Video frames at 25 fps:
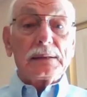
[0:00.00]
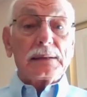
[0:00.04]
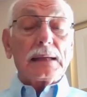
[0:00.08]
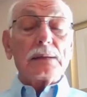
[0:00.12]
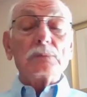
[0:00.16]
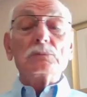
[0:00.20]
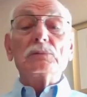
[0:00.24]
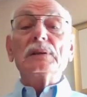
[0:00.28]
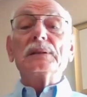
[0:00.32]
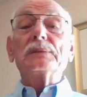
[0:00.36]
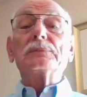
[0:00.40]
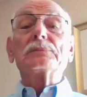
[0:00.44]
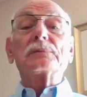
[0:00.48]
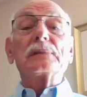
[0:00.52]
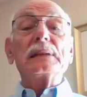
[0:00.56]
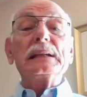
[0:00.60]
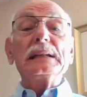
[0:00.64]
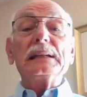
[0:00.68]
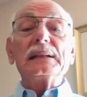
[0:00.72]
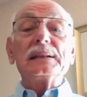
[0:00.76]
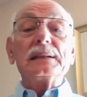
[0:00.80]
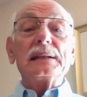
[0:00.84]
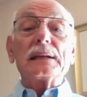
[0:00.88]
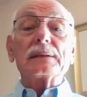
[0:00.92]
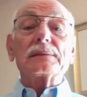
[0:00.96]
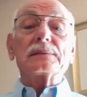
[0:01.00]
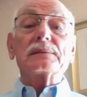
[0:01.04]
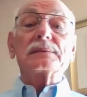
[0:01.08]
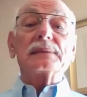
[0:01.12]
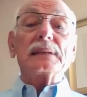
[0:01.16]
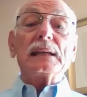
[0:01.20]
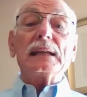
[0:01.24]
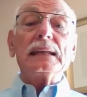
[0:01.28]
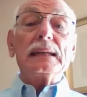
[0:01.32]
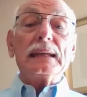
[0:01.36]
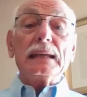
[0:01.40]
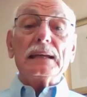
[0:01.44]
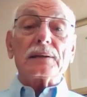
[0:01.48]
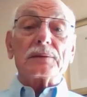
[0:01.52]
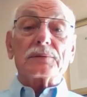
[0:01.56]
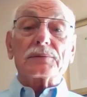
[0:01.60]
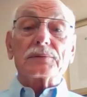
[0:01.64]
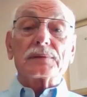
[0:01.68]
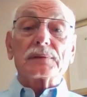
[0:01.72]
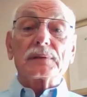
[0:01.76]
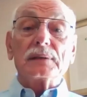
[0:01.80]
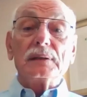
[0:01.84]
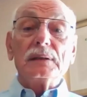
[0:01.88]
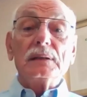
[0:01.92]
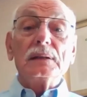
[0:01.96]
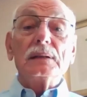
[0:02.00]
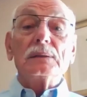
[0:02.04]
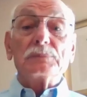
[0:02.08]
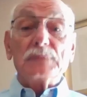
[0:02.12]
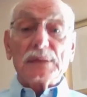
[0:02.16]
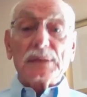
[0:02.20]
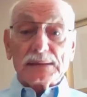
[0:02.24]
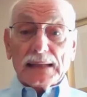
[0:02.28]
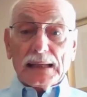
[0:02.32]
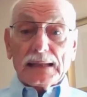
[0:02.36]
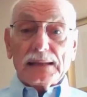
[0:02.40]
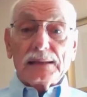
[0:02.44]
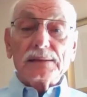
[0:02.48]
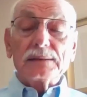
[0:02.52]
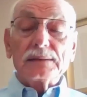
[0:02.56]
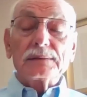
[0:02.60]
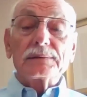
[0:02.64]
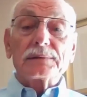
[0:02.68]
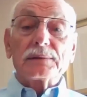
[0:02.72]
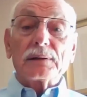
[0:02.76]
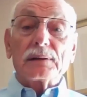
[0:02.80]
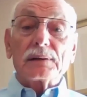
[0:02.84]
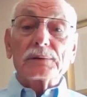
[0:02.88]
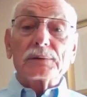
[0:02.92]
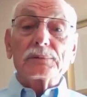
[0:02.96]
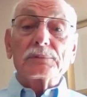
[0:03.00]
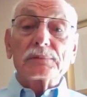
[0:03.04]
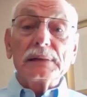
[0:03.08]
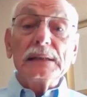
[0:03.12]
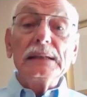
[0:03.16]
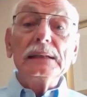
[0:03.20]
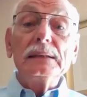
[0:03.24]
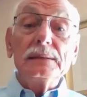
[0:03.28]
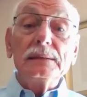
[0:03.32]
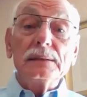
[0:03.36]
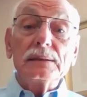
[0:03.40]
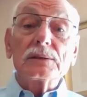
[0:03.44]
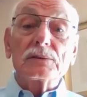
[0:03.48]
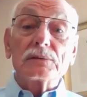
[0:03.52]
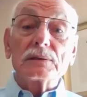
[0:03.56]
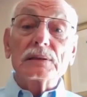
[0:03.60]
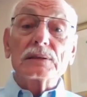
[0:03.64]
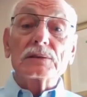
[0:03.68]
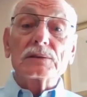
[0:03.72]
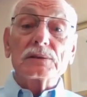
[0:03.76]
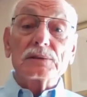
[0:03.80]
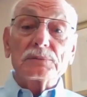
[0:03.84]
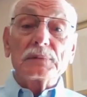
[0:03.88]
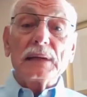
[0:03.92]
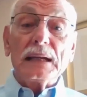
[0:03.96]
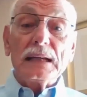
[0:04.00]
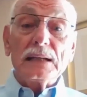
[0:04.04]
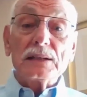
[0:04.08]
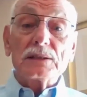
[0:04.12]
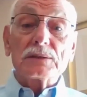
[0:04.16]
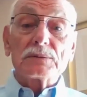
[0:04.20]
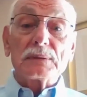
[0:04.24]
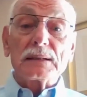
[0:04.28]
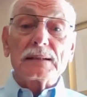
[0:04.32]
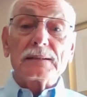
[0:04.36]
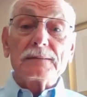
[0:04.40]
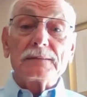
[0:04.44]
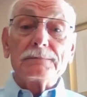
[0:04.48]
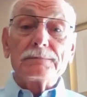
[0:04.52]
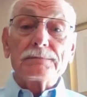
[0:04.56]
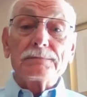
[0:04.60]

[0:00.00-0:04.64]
They wouldn't read another thing else, but they started reading the Christian Ranchman